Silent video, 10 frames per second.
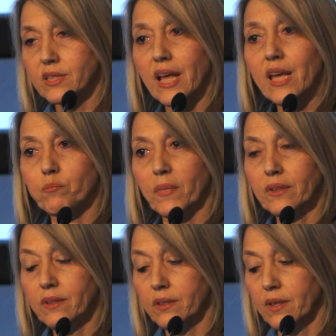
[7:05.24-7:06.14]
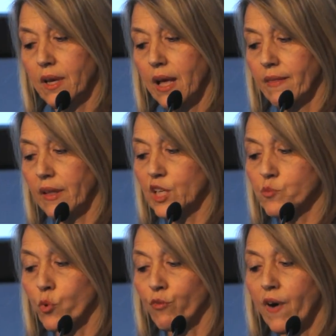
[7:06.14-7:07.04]
statement that is
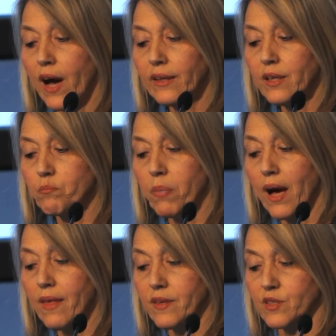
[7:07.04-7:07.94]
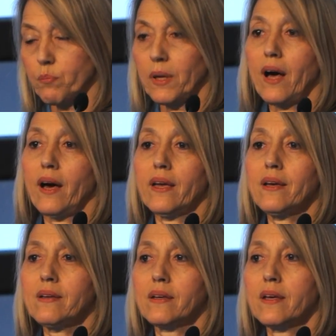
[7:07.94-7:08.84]
provided by the supplier.